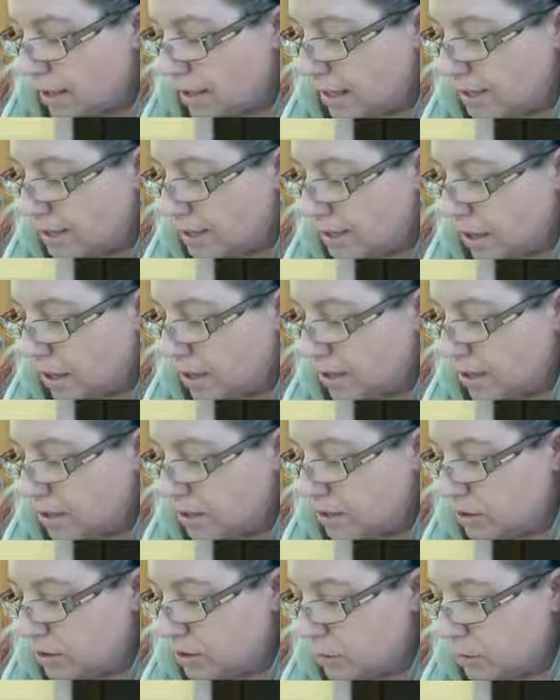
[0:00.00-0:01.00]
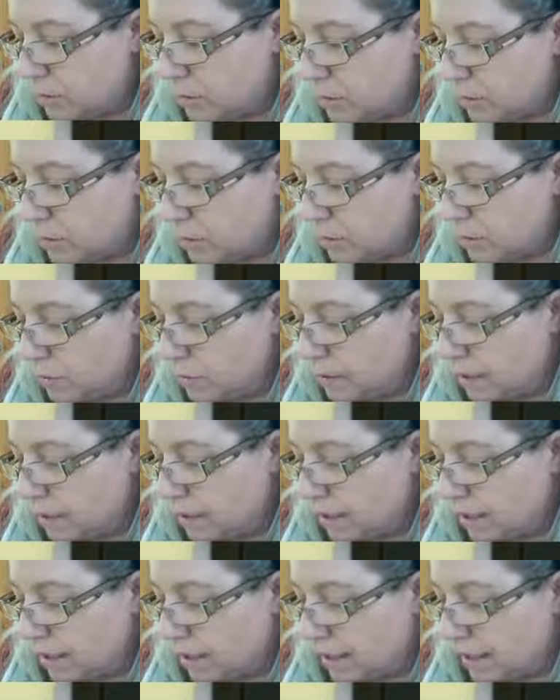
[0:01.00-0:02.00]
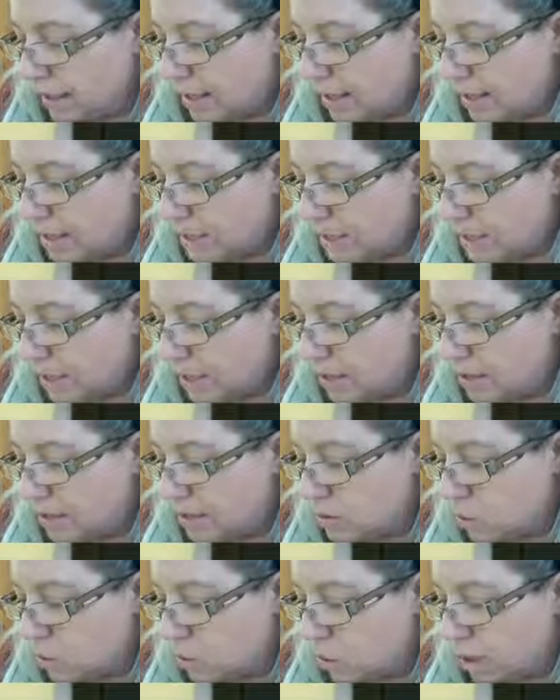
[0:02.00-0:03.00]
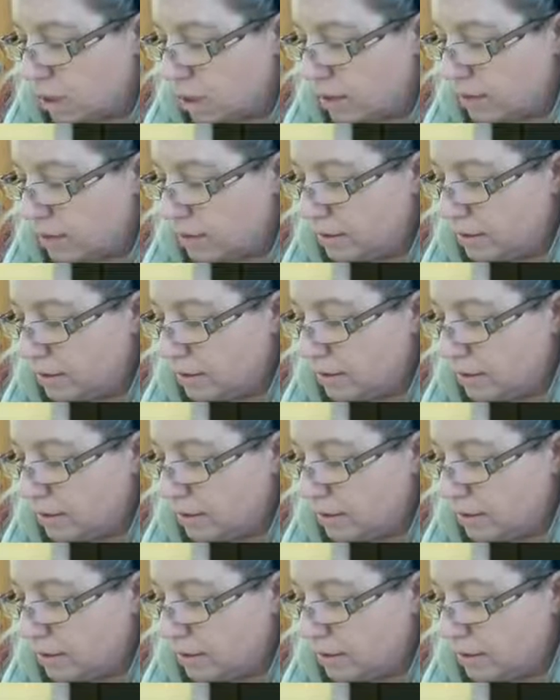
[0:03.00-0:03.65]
X minus 2, x minus 1,